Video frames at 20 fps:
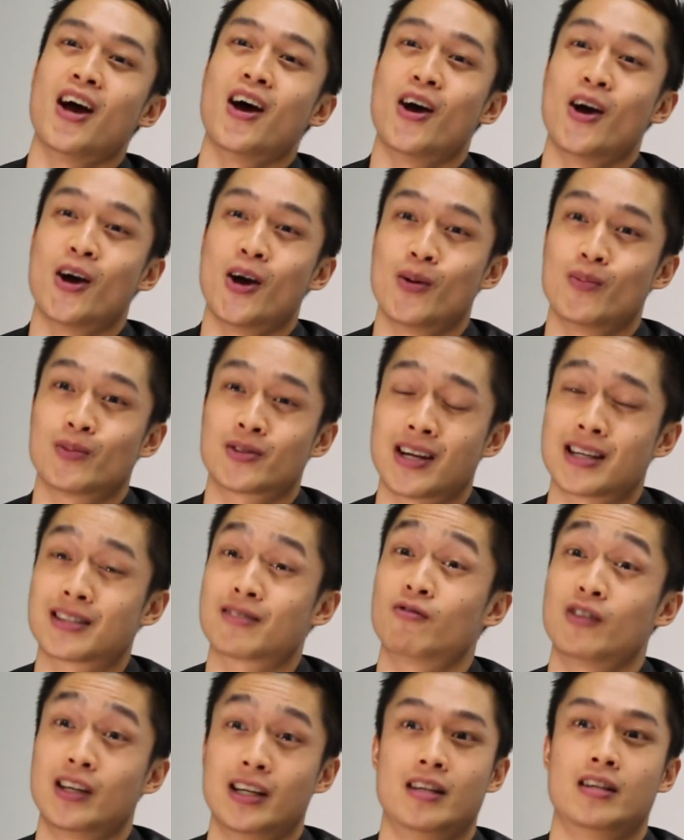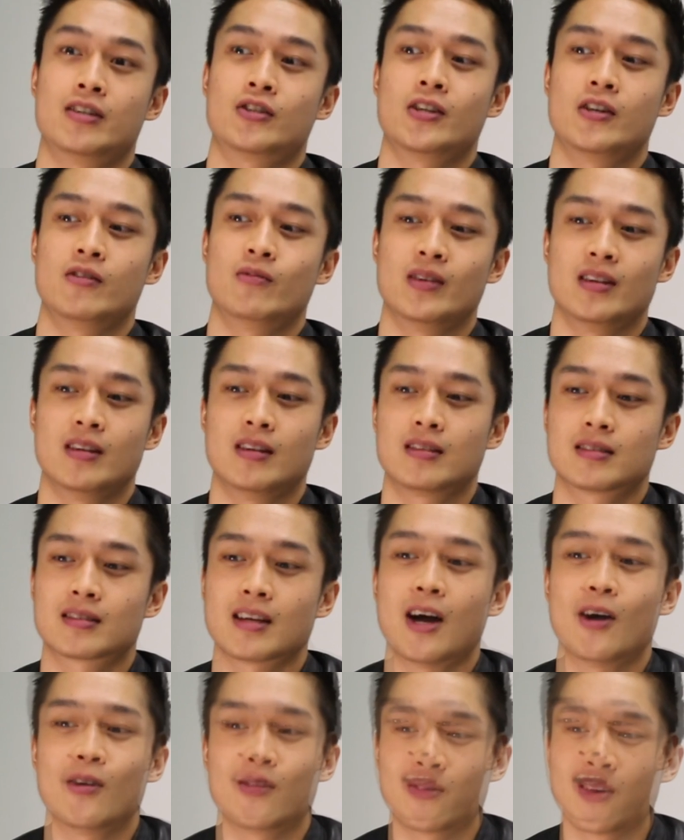So that's a brilliant achievement in
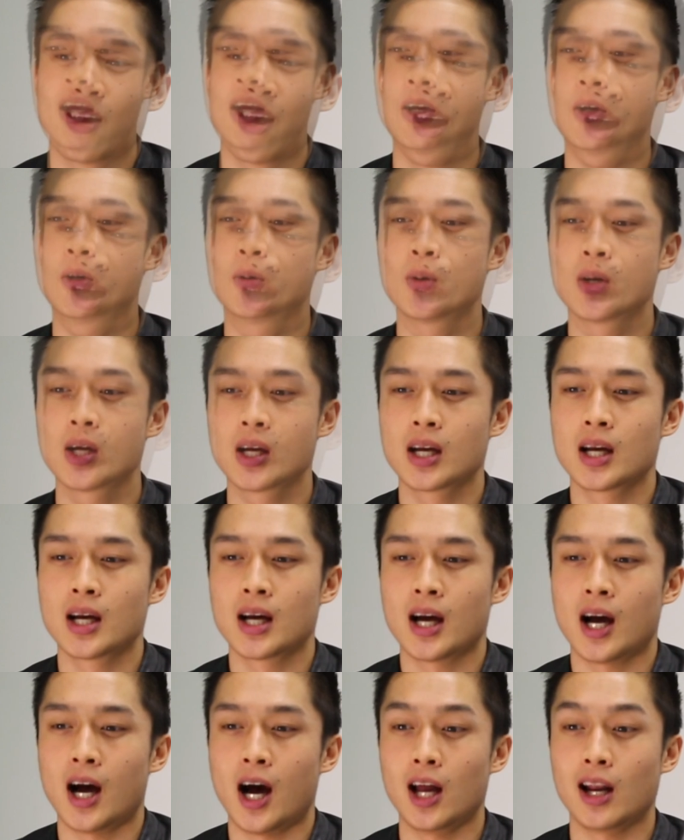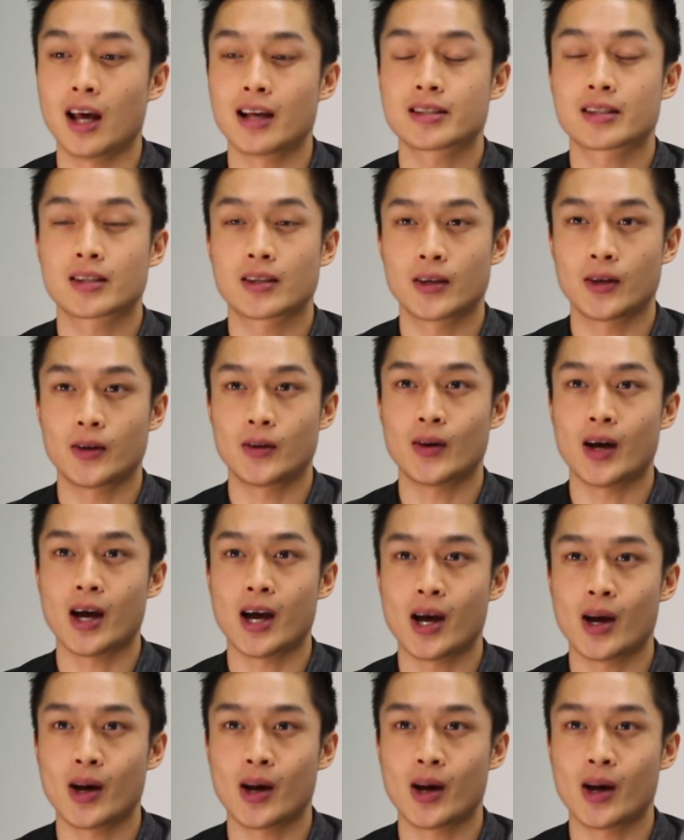itself. So I like to